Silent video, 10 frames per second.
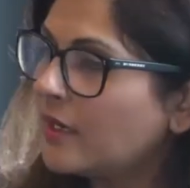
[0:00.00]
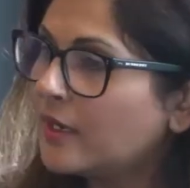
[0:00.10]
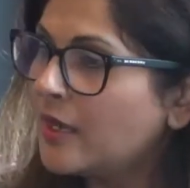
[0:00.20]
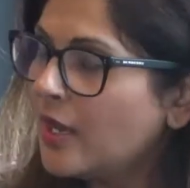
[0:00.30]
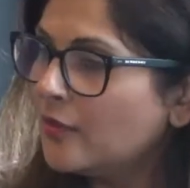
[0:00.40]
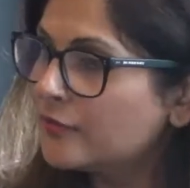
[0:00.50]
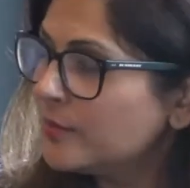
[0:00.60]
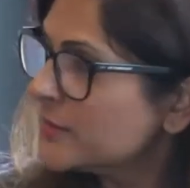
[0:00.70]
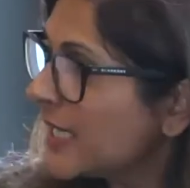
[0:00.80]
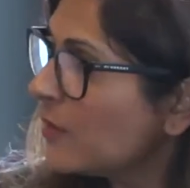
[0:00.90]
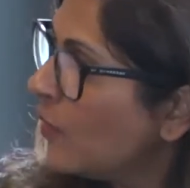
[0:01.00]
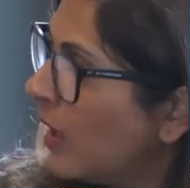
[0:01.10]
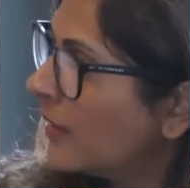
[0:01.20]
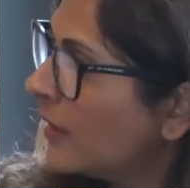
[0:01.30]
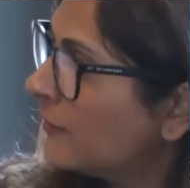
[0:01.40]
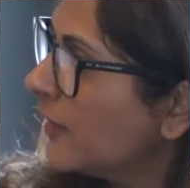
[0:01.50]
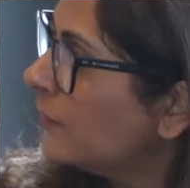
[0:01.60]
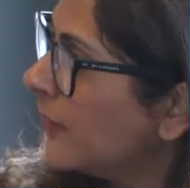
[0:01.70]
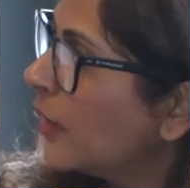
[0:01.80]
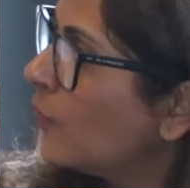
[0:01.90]
And from day one, I
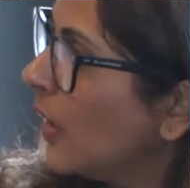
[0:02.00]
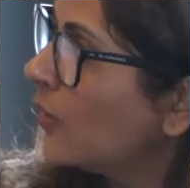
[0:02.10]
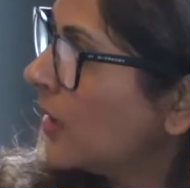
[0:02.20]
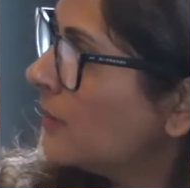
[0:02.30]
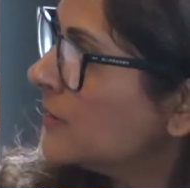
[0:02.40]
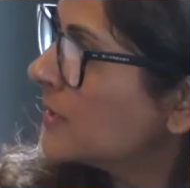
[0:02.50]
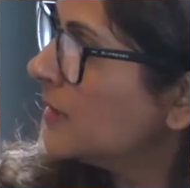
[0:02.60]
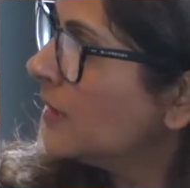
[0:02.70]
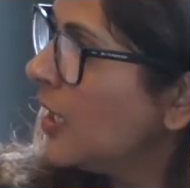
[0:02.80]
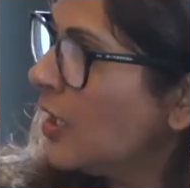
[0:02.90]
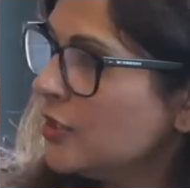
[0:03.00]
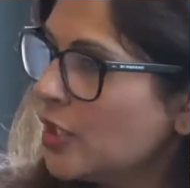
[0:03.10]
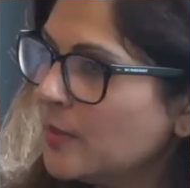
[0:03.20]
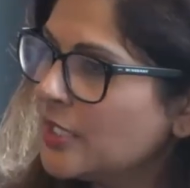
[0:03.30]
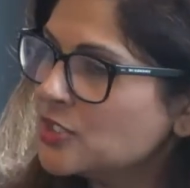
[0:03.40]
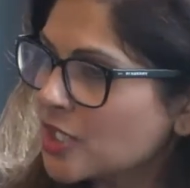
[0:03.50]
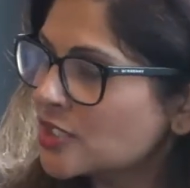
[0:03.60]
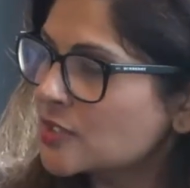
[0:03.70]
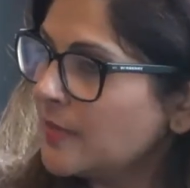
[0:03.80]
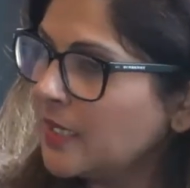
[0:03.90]
felt very welcomed, and nobody
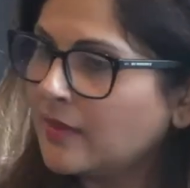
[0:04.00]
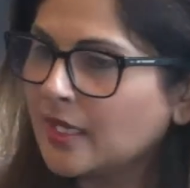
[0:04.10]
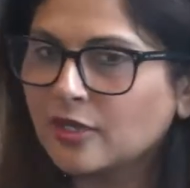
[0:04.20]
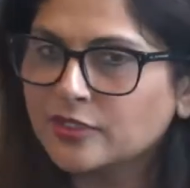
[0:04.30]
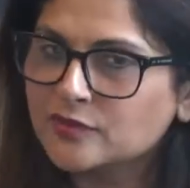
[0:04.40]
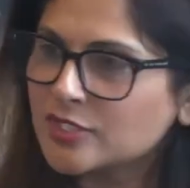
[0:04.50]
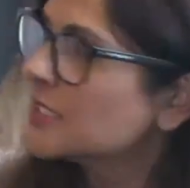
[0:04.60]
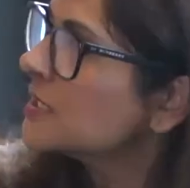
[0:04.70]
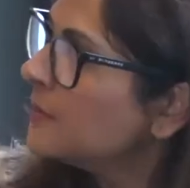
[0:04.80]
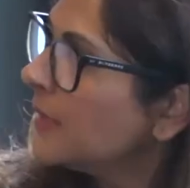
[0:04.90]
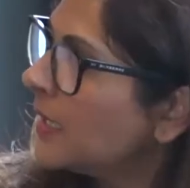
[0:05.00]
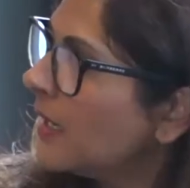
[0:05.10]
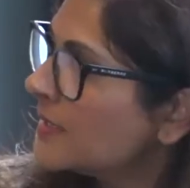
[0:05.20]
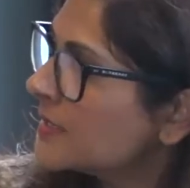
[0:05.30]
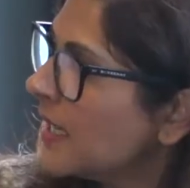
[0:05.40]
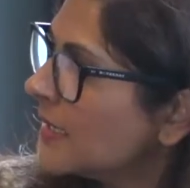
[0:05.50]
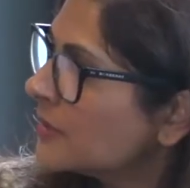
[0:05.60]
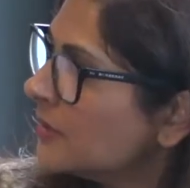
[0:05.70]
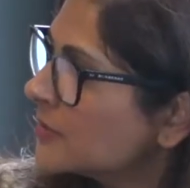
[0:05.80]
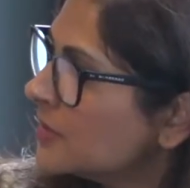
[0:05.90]
judged me. They kind of treated me as an
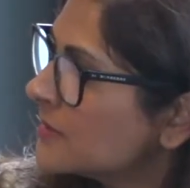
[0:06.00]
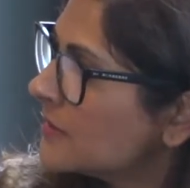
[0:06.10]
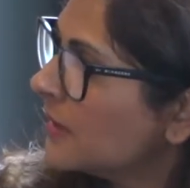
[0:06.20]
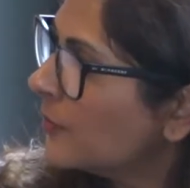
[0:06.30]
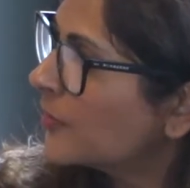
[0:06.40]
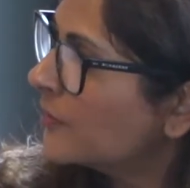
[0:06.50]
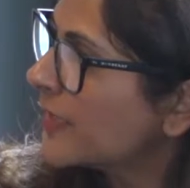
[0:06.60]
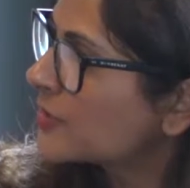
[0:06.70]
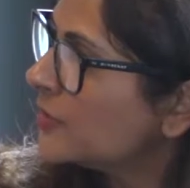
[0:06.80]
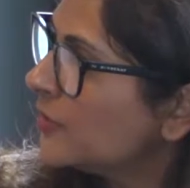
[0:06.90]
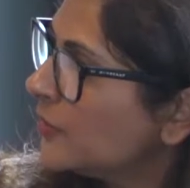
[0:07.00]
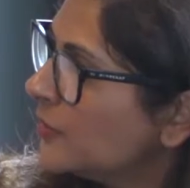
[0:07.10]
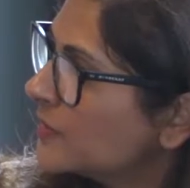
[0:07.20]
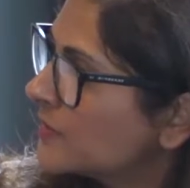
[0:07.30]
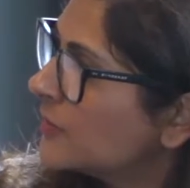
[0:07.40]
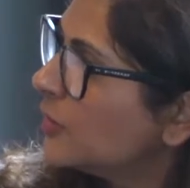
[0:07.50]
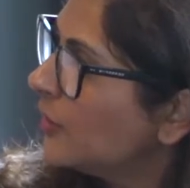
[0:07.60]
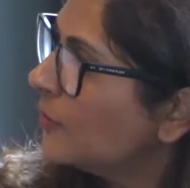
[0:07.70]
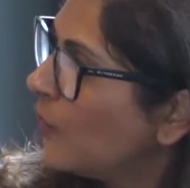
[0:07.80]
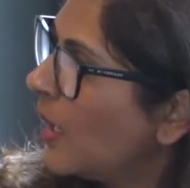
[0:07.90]
adult and a professional who's
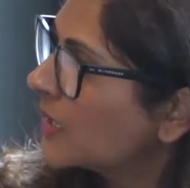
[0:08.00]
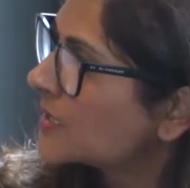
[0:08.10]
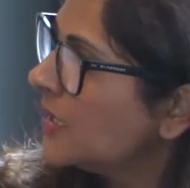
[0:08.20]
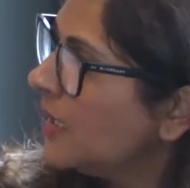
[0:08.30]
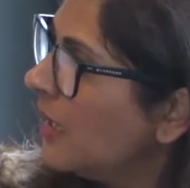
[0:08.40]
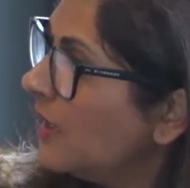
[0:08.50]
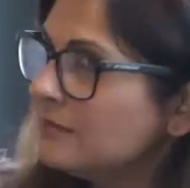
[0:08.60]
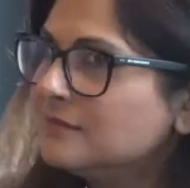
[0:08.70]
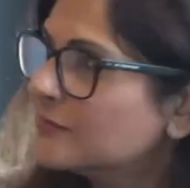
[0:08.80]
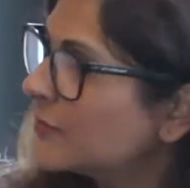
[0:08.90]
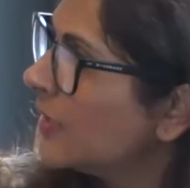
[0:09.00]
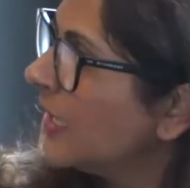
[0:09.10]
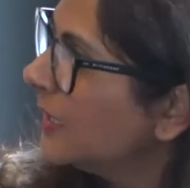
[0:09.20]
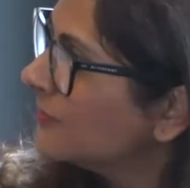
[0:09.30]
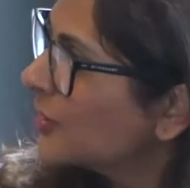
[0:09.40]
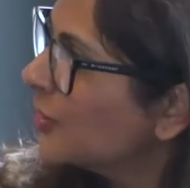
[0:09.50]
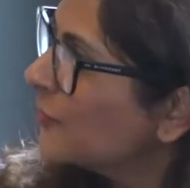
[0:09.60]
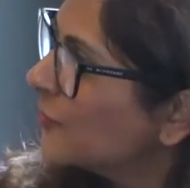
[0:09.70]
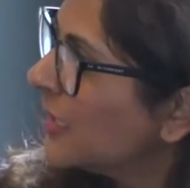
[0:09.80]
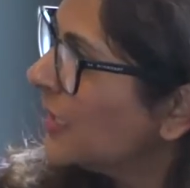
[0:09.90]
worked for nearly
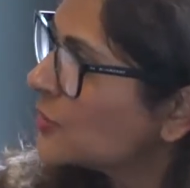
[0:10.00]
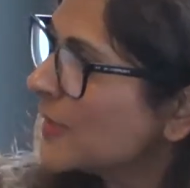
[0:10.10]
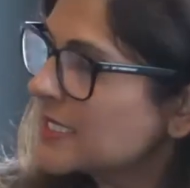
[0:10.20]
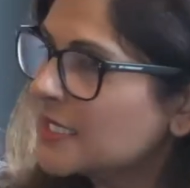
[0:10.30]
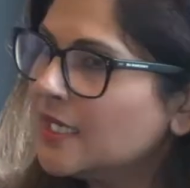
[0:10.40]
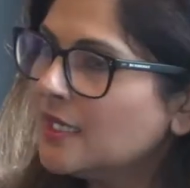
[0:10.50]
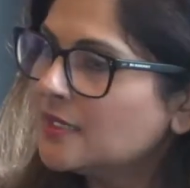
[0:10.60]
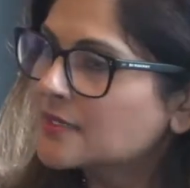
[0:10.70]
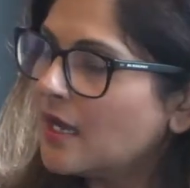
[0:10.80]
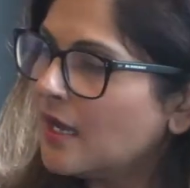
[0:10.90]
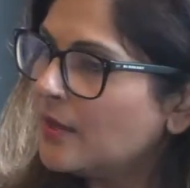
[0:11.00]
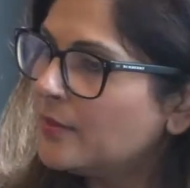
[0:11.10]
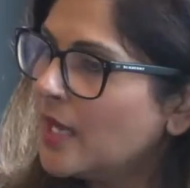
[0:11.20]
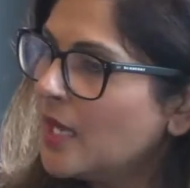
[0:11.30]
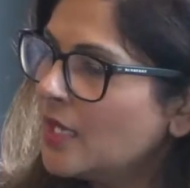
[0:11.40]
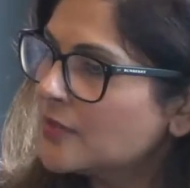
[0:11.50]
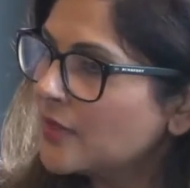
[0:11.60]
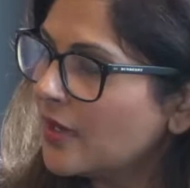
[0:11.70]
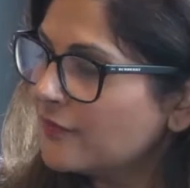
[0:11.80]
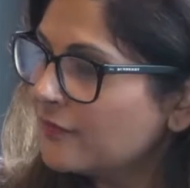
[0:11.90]
20 years.
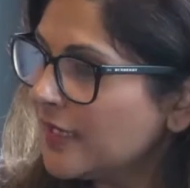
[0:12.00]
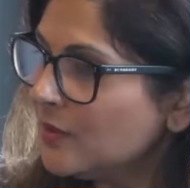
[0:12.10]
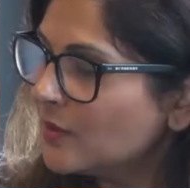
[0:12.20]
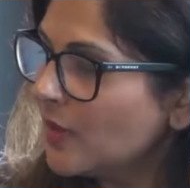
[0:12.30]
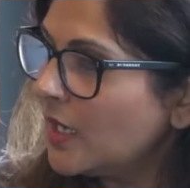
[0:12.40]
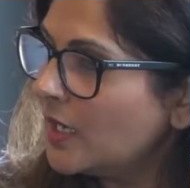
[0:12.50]
So I feel